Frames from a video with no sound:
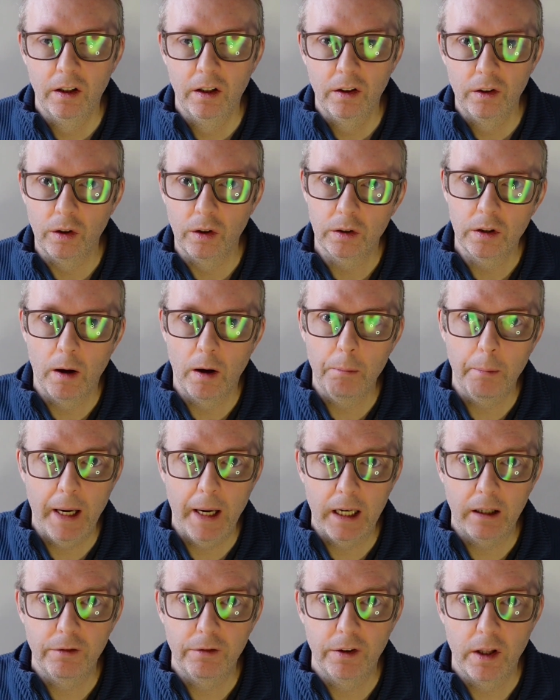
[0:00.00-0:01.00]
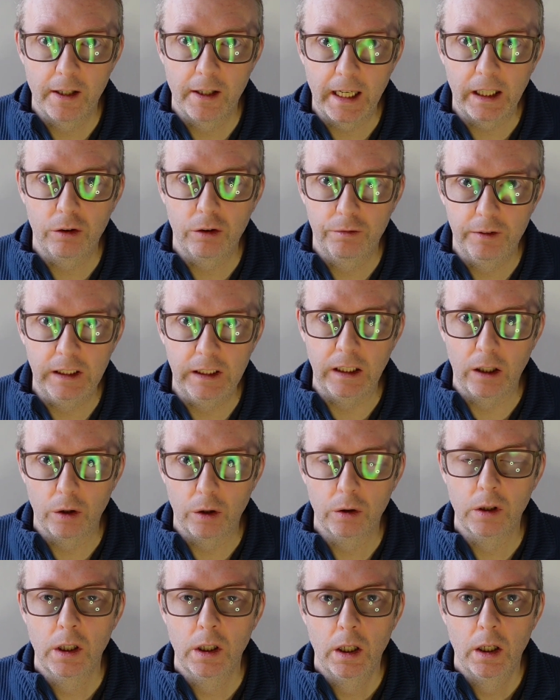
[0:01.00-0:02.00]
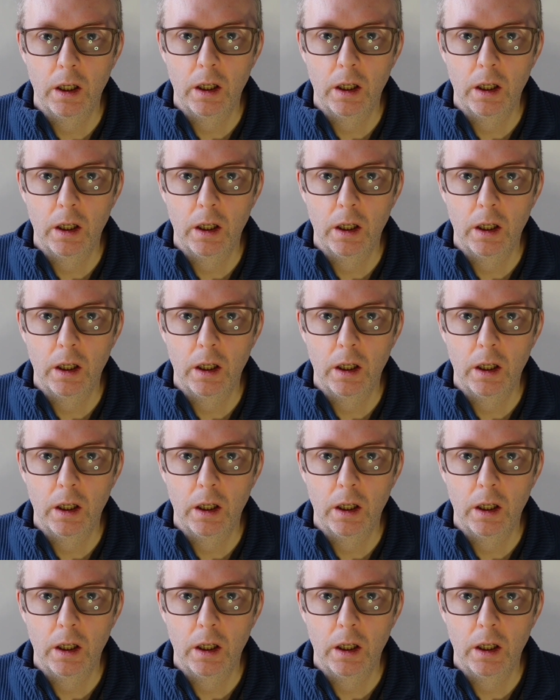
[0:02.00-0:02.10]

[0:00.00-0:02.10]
So come back for the next video.